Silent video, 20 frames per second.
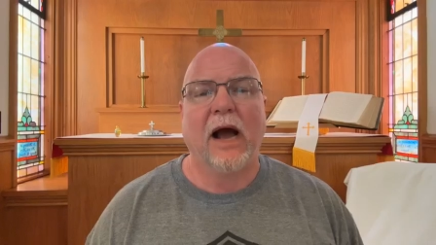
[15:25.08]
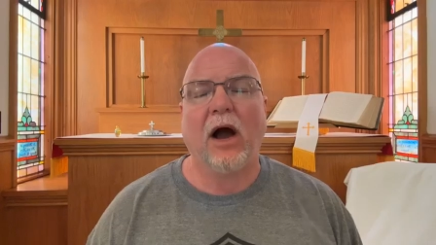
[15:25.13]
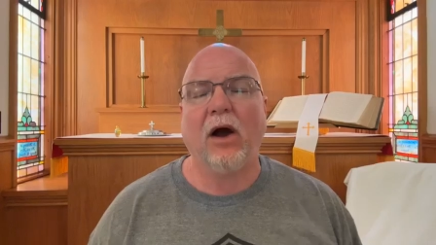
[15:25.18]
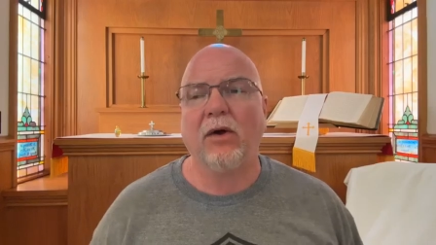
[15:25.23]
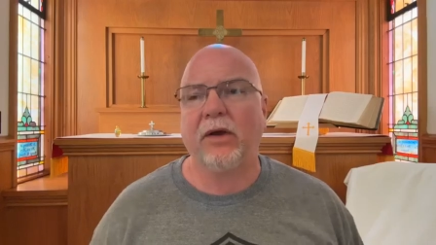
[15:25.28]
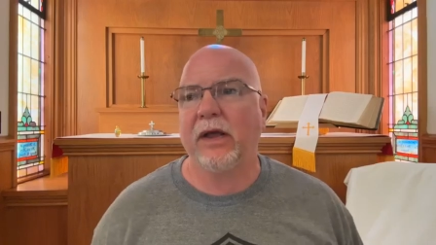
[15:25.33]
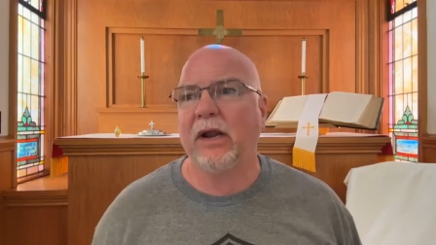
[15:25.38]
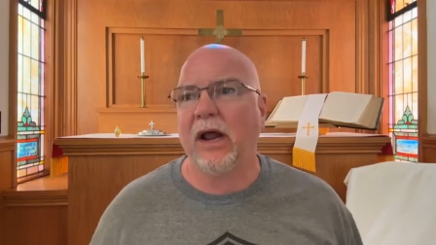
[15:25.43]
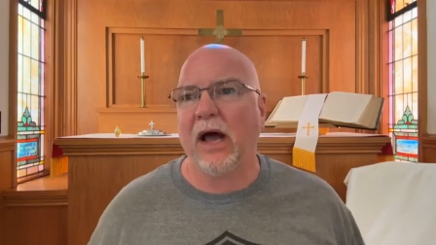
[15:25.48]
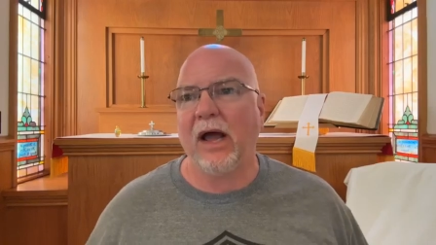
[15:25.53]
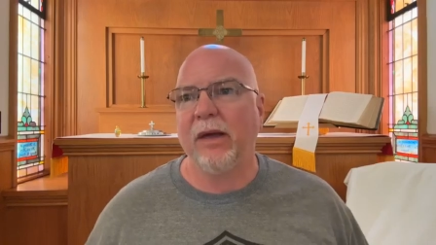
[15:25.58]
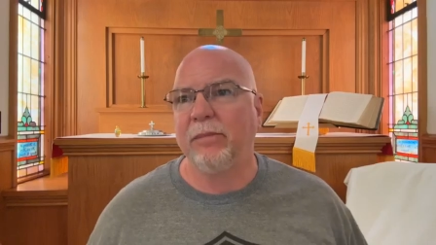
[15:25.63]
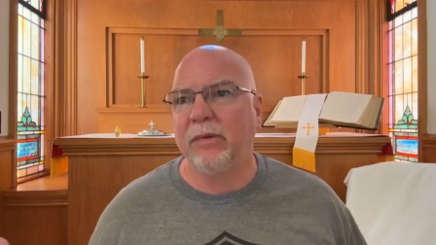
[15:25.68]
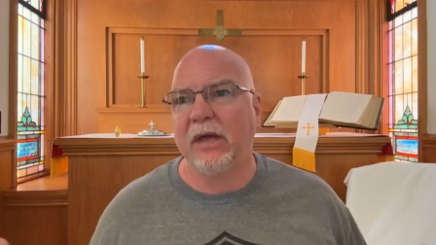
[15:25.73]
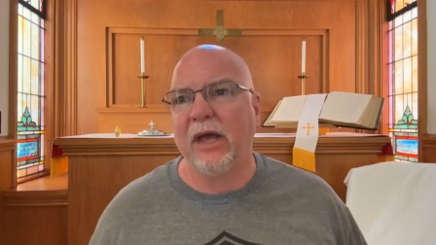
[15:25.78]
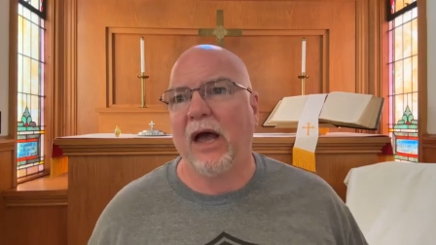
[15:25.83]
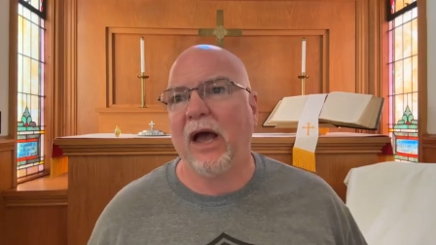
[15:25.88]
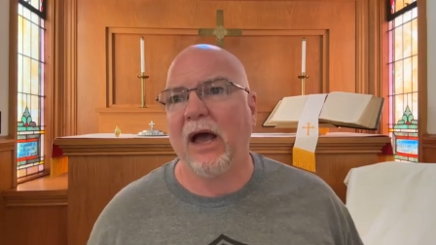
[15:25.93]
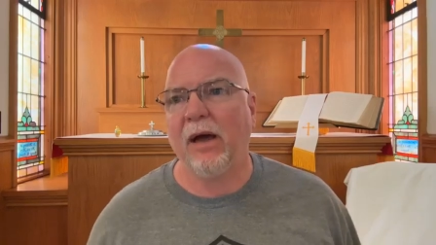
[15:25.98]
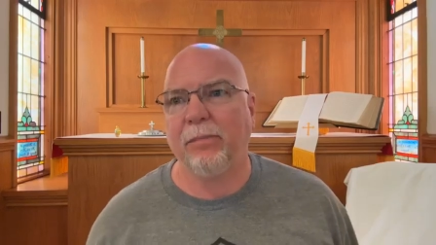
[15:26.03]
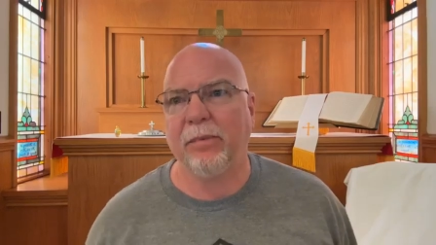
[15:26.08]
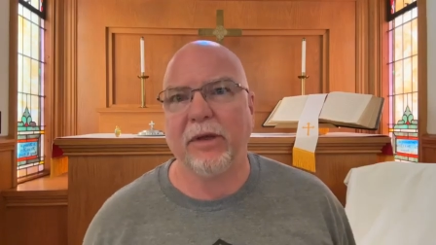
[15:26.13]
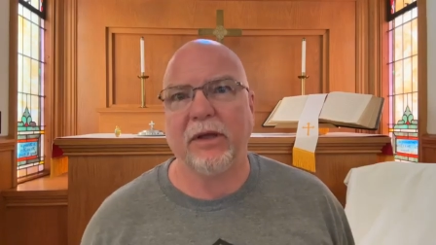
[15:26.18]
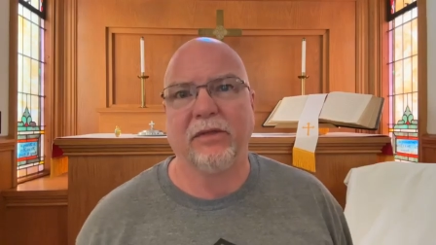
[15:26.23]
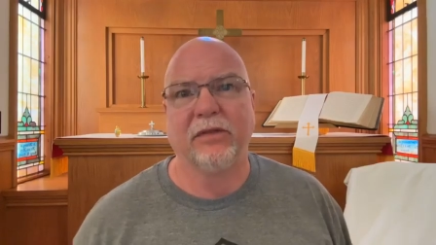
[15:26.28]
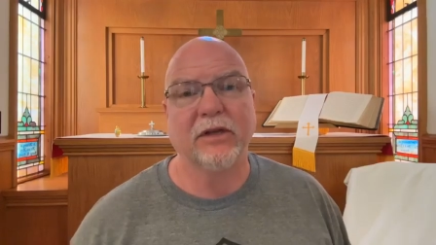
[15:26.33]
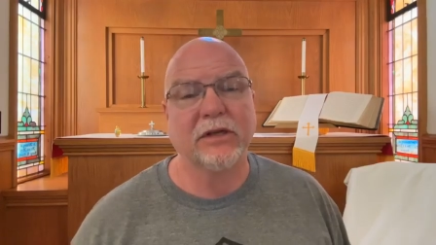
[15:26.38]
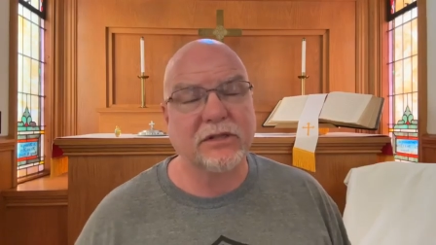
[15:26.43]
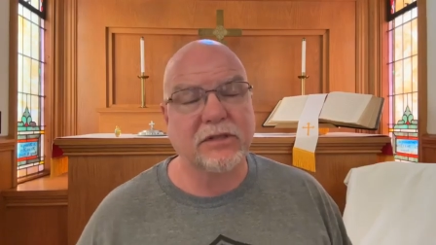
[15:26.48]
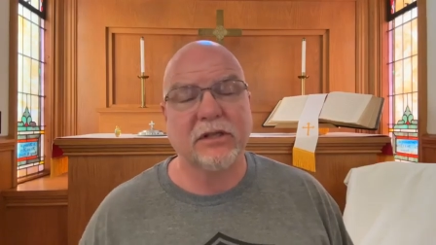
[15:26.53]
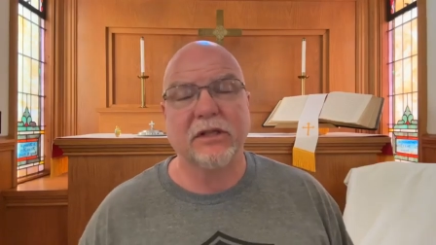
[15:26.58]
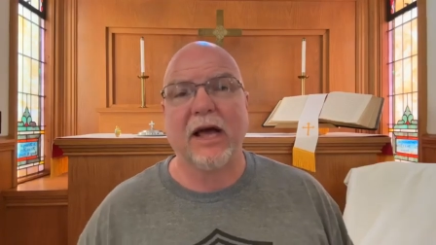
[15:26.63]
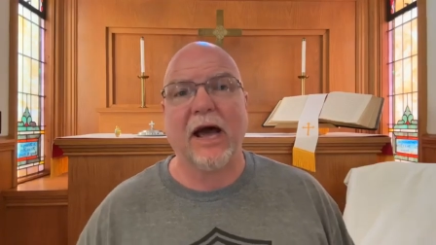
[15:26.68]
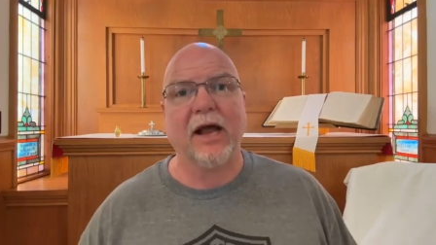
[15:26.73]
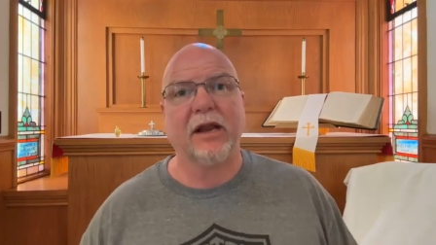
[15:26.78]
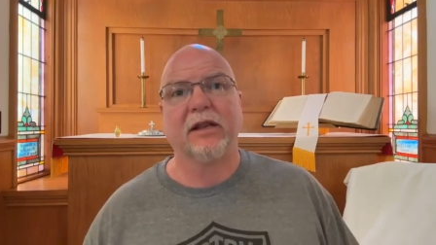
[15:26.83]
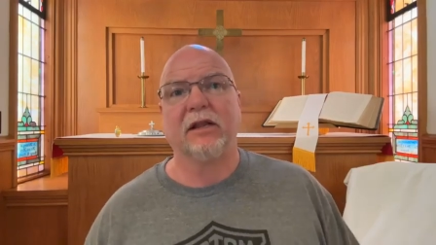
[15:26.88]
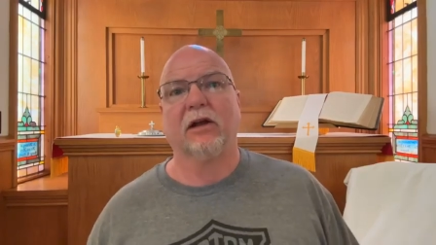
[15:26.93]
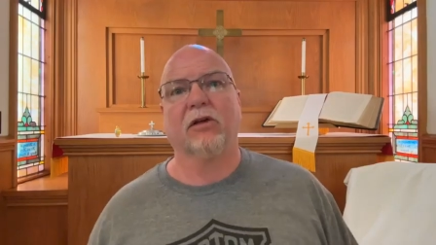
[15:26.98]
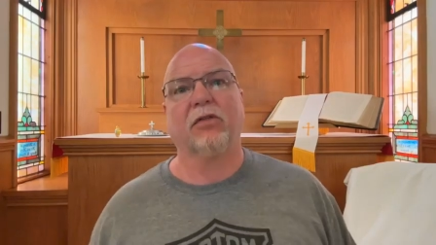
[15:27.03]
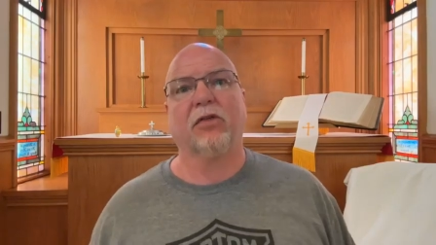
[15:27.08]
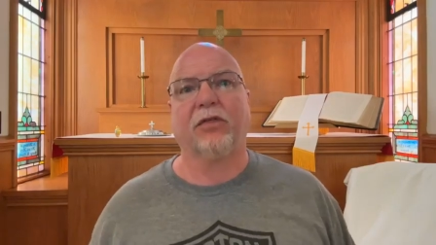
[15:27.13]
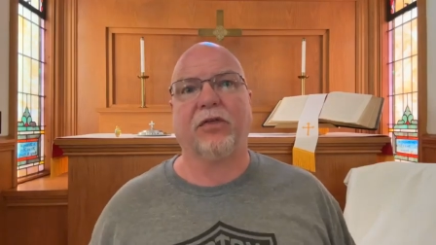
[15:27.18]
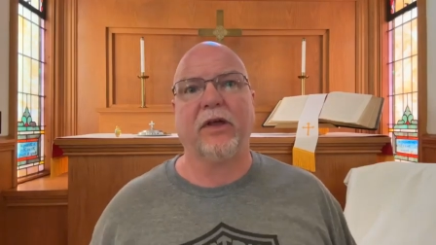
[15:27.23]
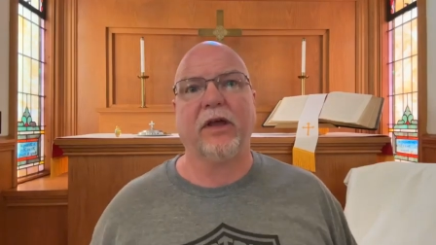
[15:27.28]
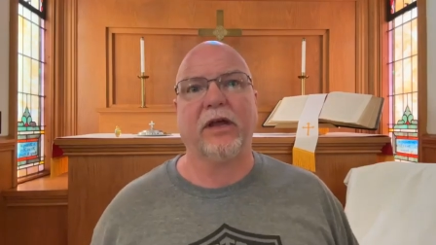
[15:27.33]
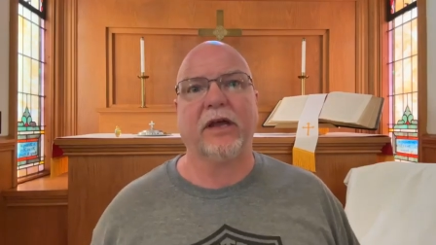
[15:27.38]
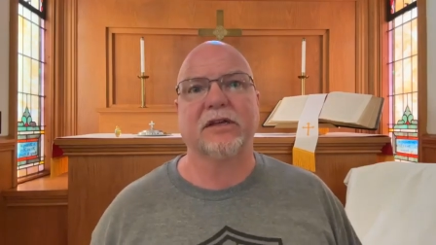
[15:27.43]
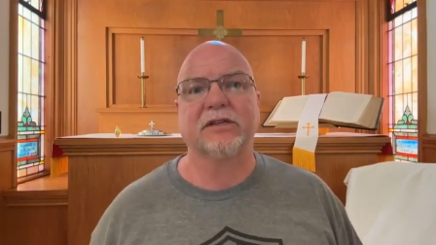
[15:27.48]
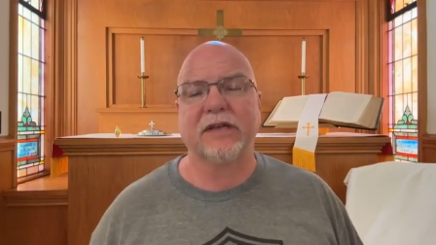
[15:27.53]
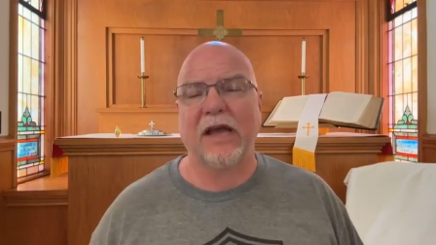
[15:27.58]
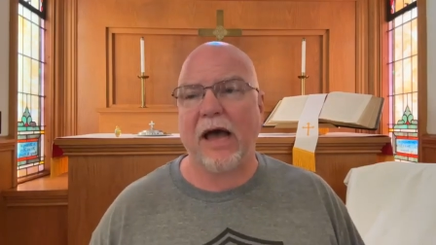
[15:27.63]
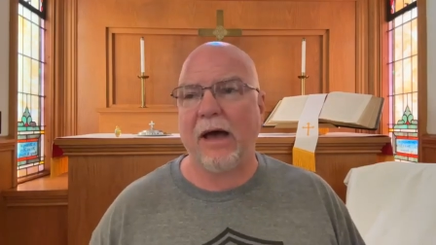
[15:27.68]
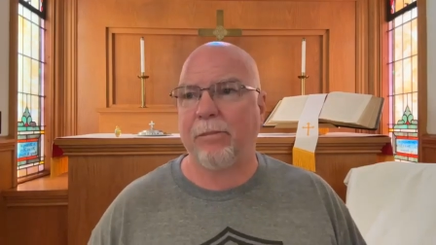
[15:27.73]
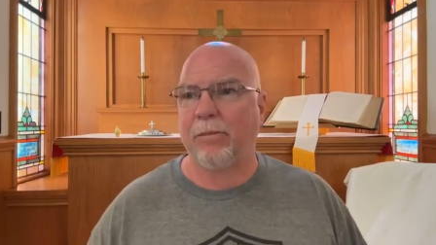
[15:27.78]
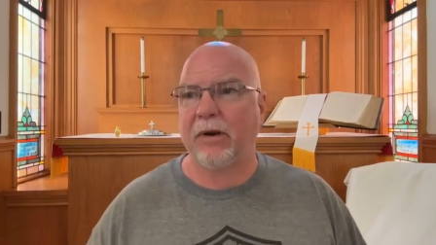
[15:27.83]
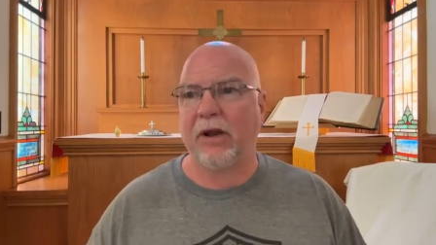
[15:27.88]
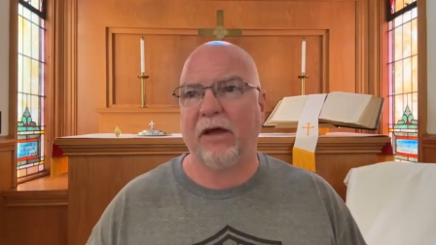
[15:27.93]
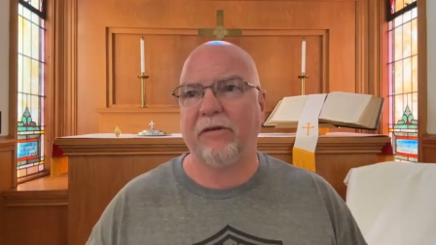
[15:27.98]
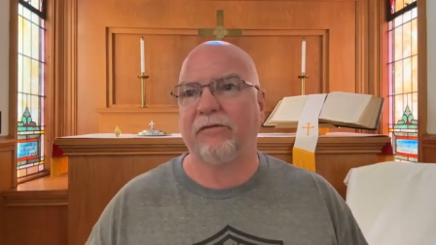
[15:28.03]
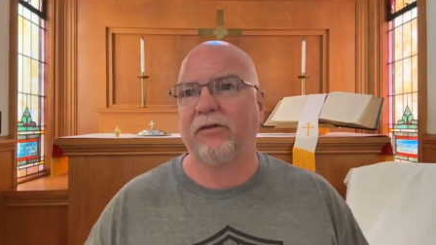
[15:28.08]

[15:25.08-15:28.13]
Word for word: how can I be happy? This and that and the other thing has happened.